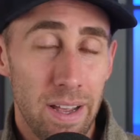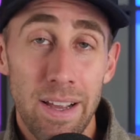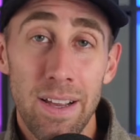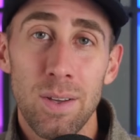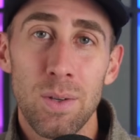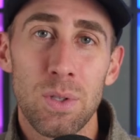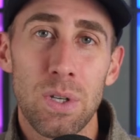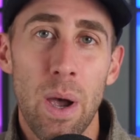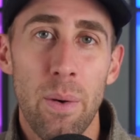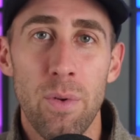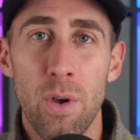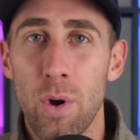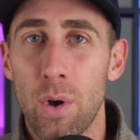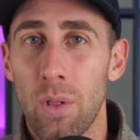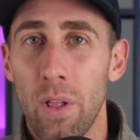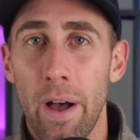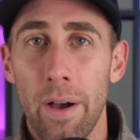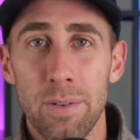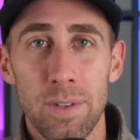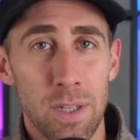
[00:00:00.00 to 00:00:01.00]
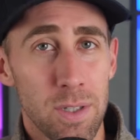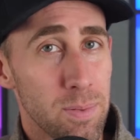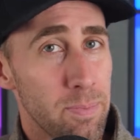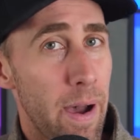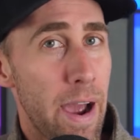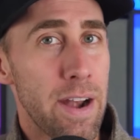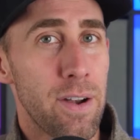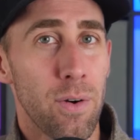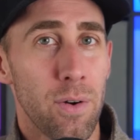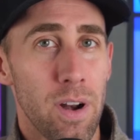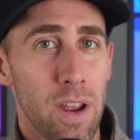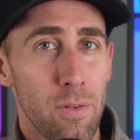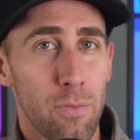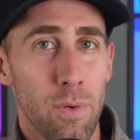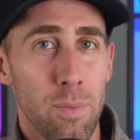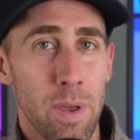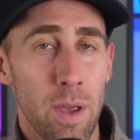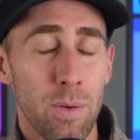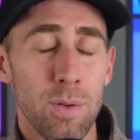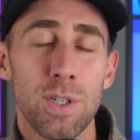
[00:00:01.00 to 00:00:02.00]
is coming to a close, it's my turn here
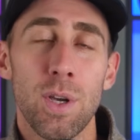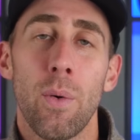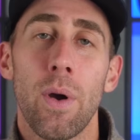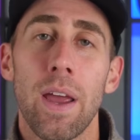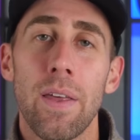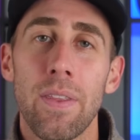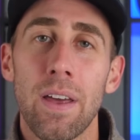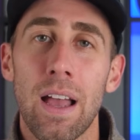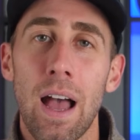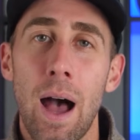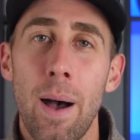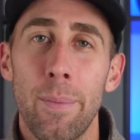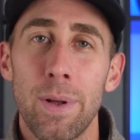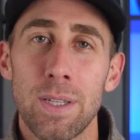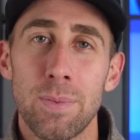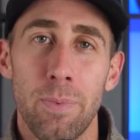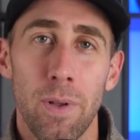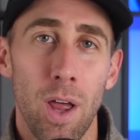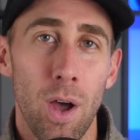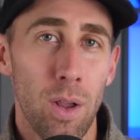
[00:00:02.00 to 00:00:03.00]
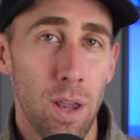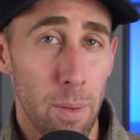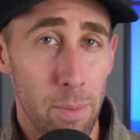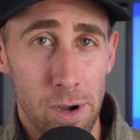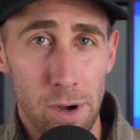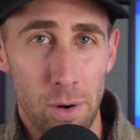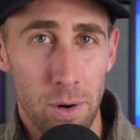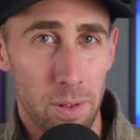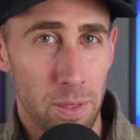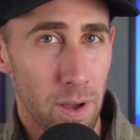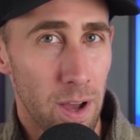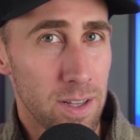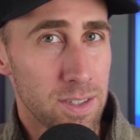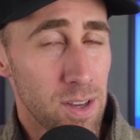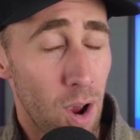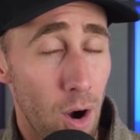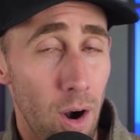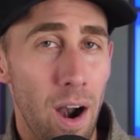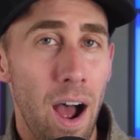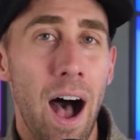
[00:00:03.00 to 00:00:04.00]
from you. So in the comments below, let me know what your thoughts
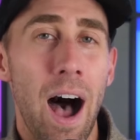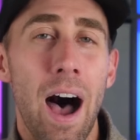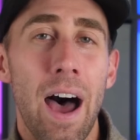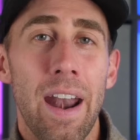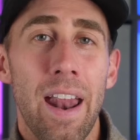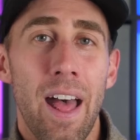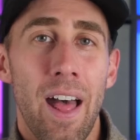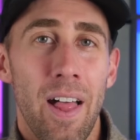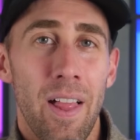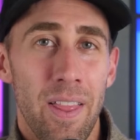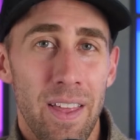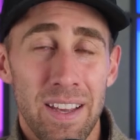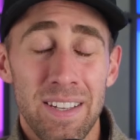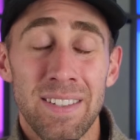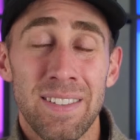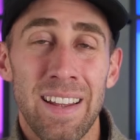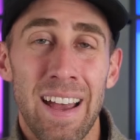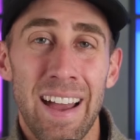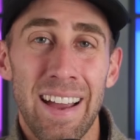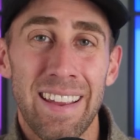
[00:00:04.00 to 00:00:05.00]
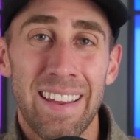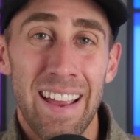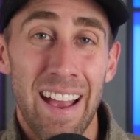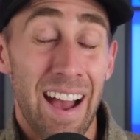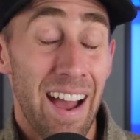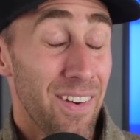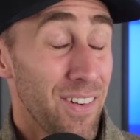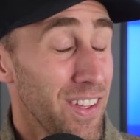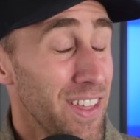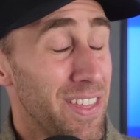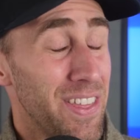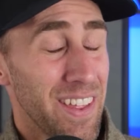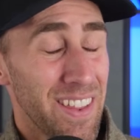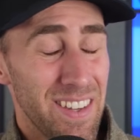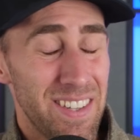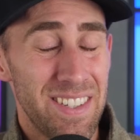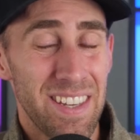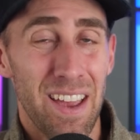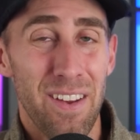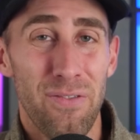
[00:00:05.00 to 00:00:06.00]
are on this deck. Yeah, I really think
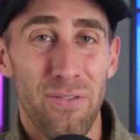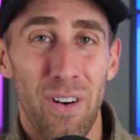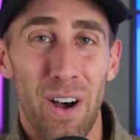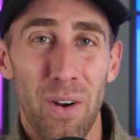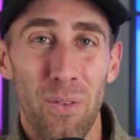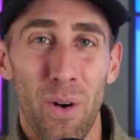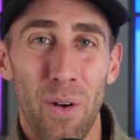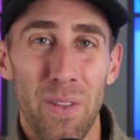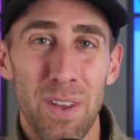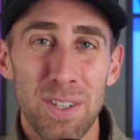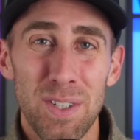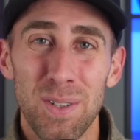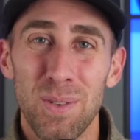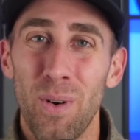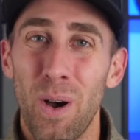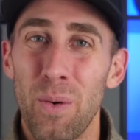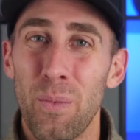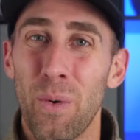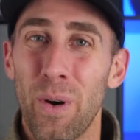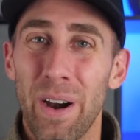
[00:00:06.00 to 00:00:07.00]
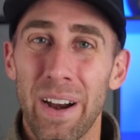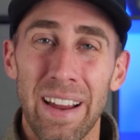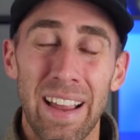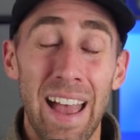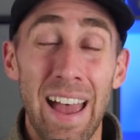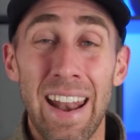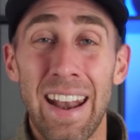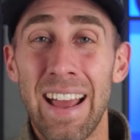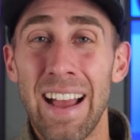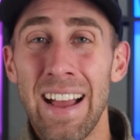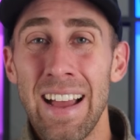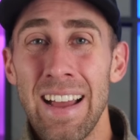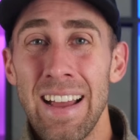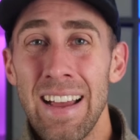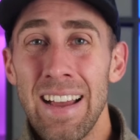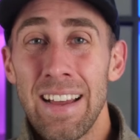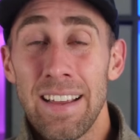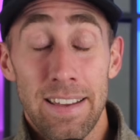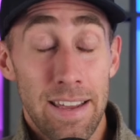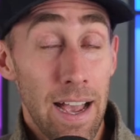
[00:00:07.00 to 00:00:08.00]
this is a fun one. This is one where, again,
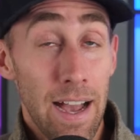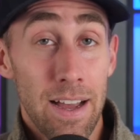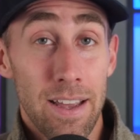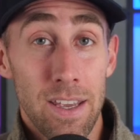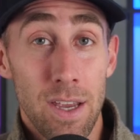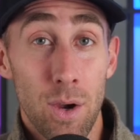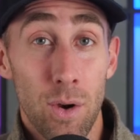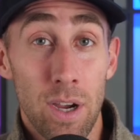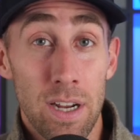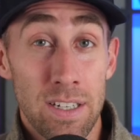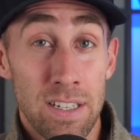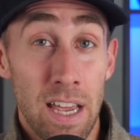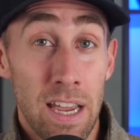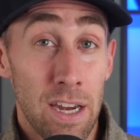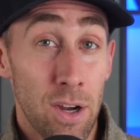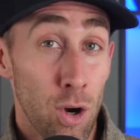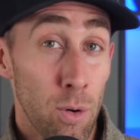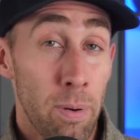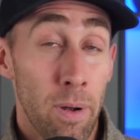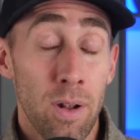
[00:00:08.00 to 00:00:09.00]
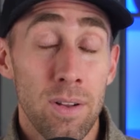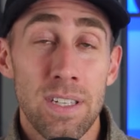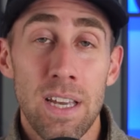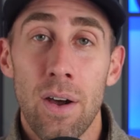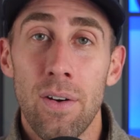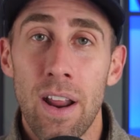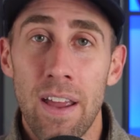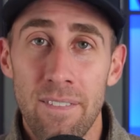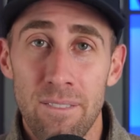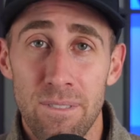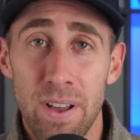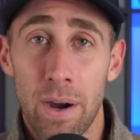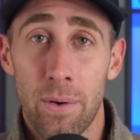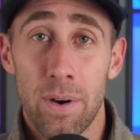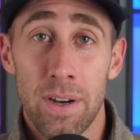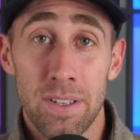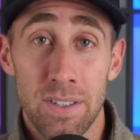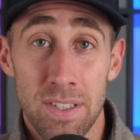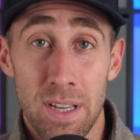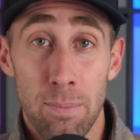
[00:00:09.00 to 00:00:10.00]
yeah, you can take your opponents out in a
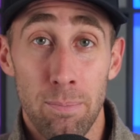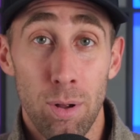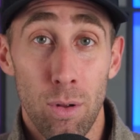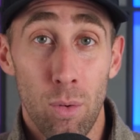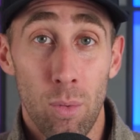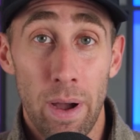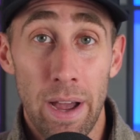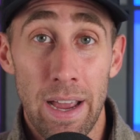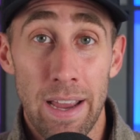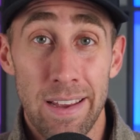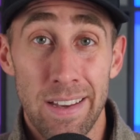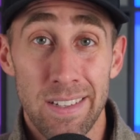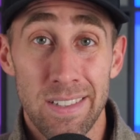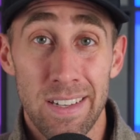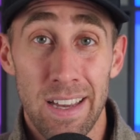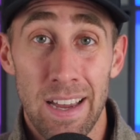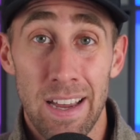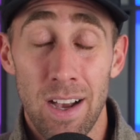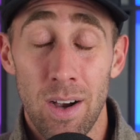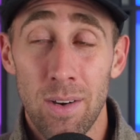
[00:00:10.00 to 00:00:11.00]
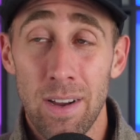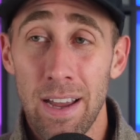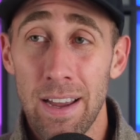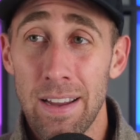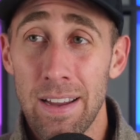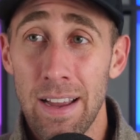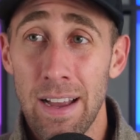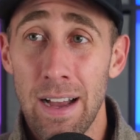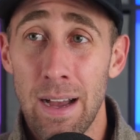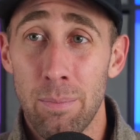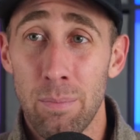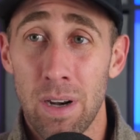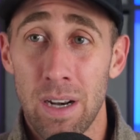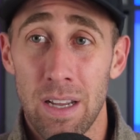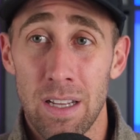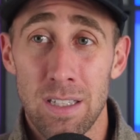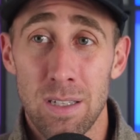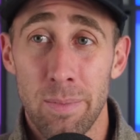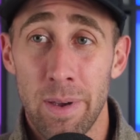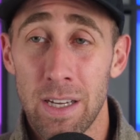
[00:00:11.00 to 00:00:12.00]
very simple way. You say, okay, yeah, I'm going to
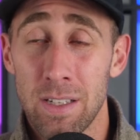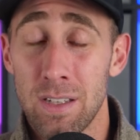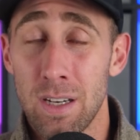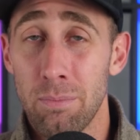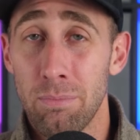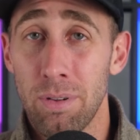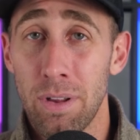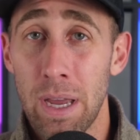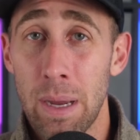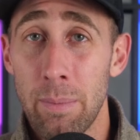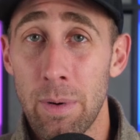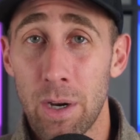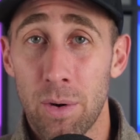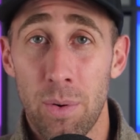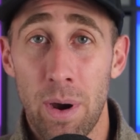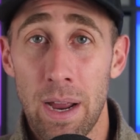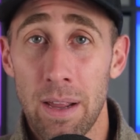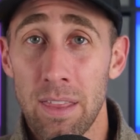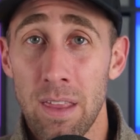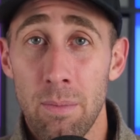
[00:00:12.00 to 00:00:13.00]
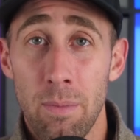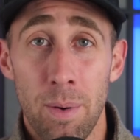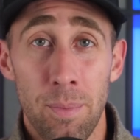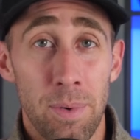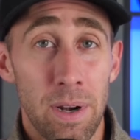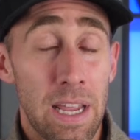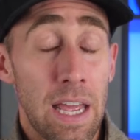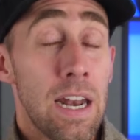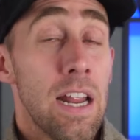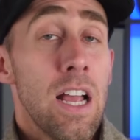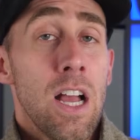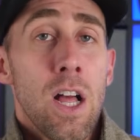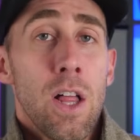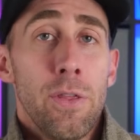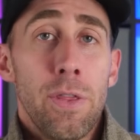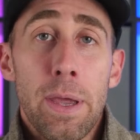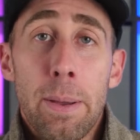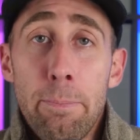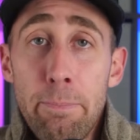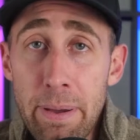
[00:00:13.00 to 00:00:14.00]
get some eggs into play. I'm going to crack them. I'm going to get
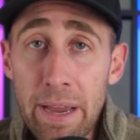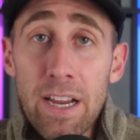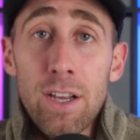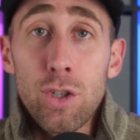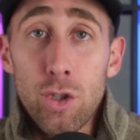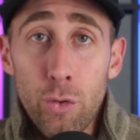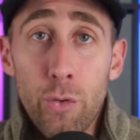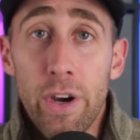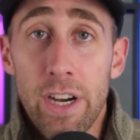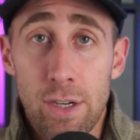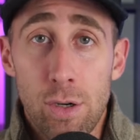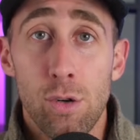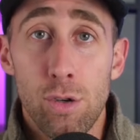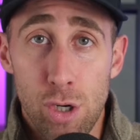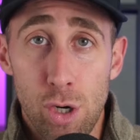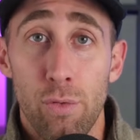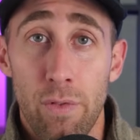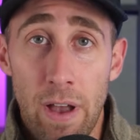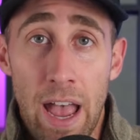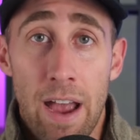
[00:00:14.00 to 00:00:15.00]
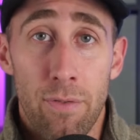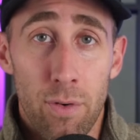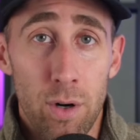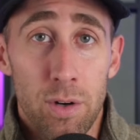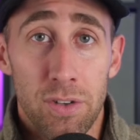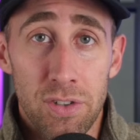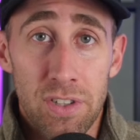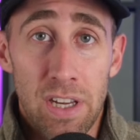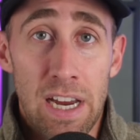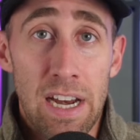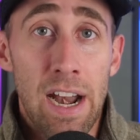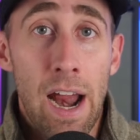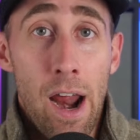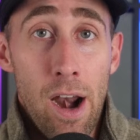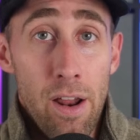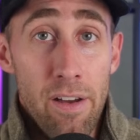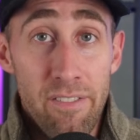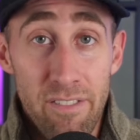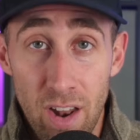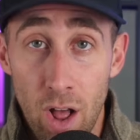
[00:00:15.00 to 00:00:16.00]
the biggest creatures you've ever seen
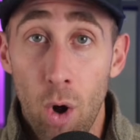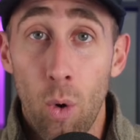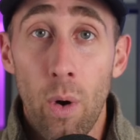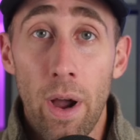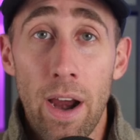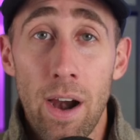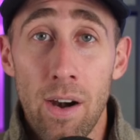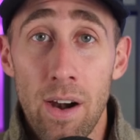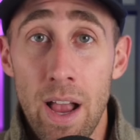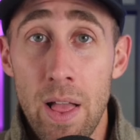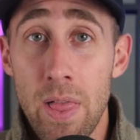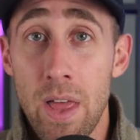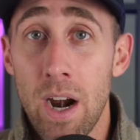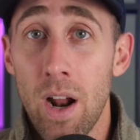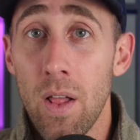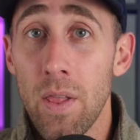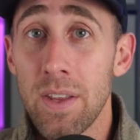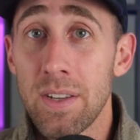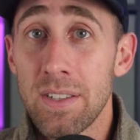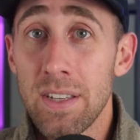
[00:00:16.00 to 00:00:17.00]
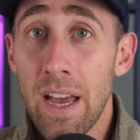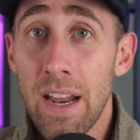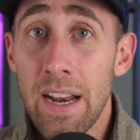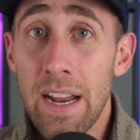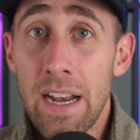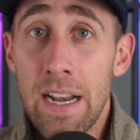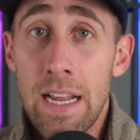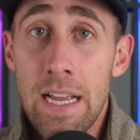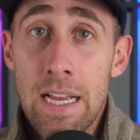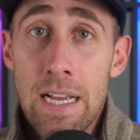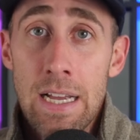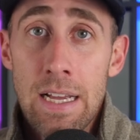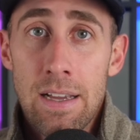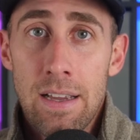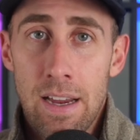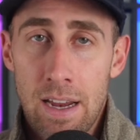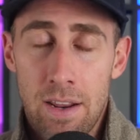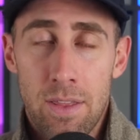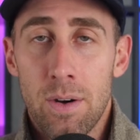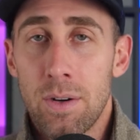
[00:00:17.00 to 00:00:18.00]
out of nowhere. And then all of a sudden,
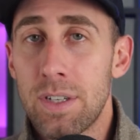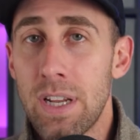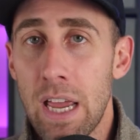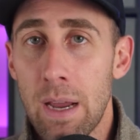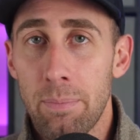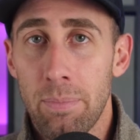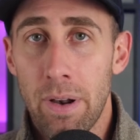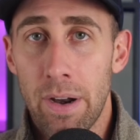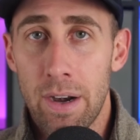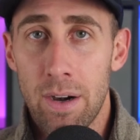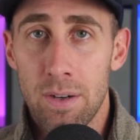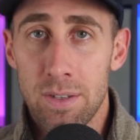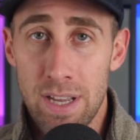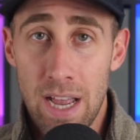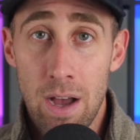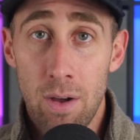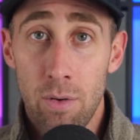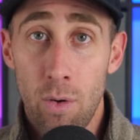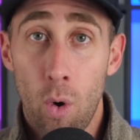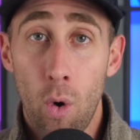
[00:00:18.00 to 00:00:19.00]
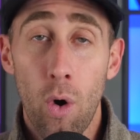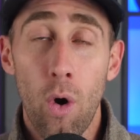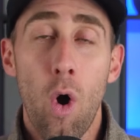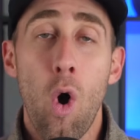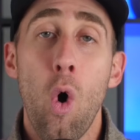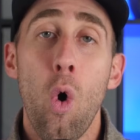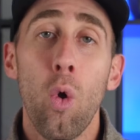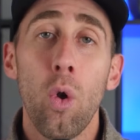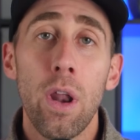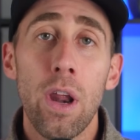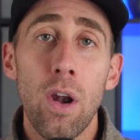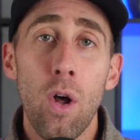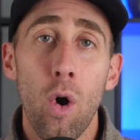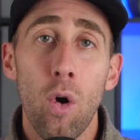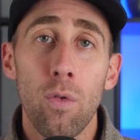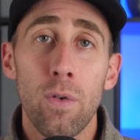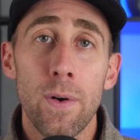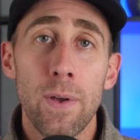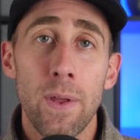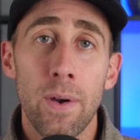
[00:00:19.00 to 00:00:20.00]
either take players out or hold it
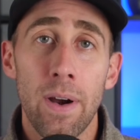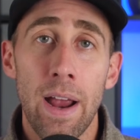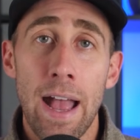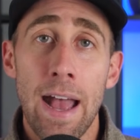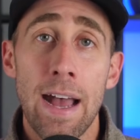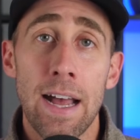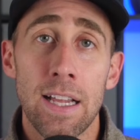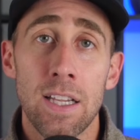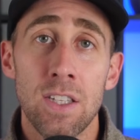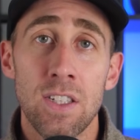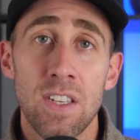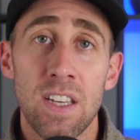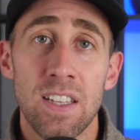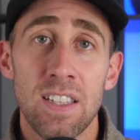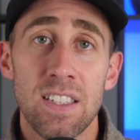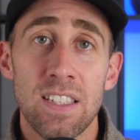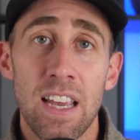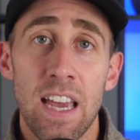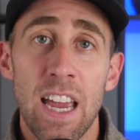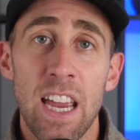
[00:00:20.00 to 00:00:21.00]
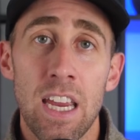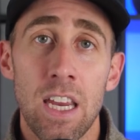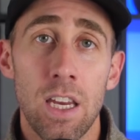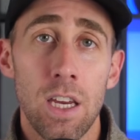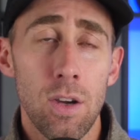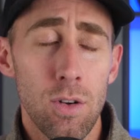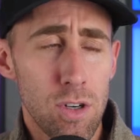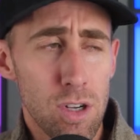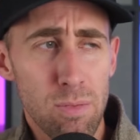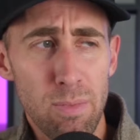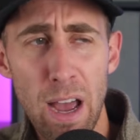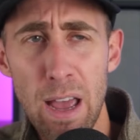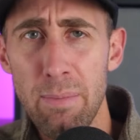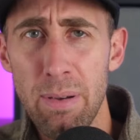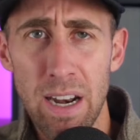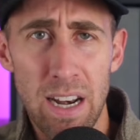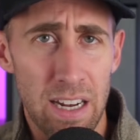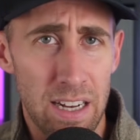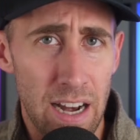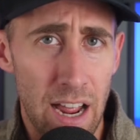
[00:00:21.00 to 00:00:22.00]
over their heads and say, you do my
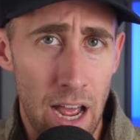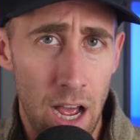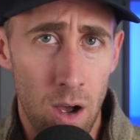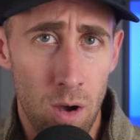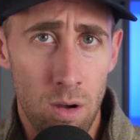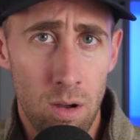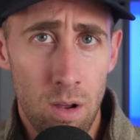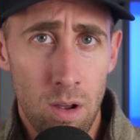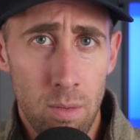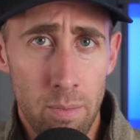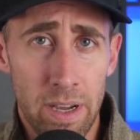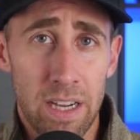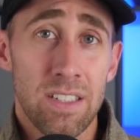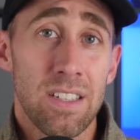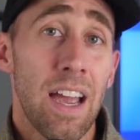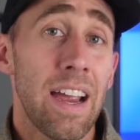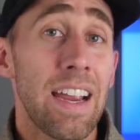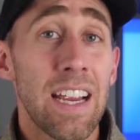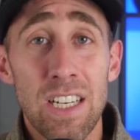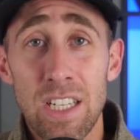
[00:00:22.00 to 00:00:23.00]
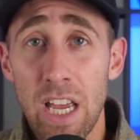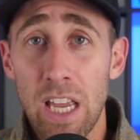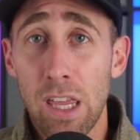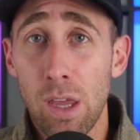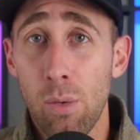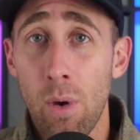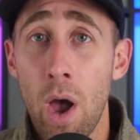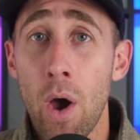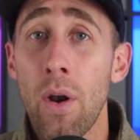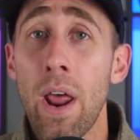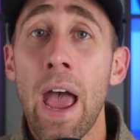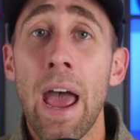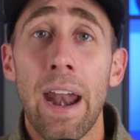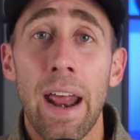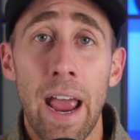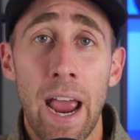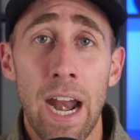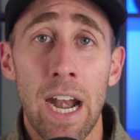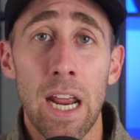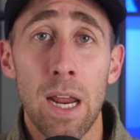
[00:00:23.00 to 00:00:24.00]
bidding now, because I can take you out at
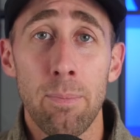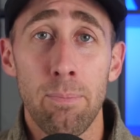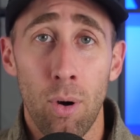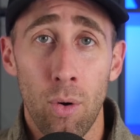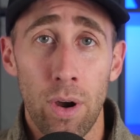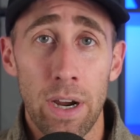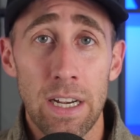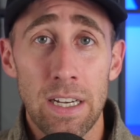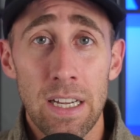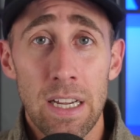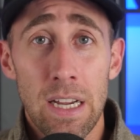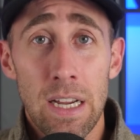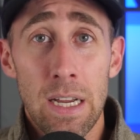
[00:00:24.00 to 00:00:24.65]
any point.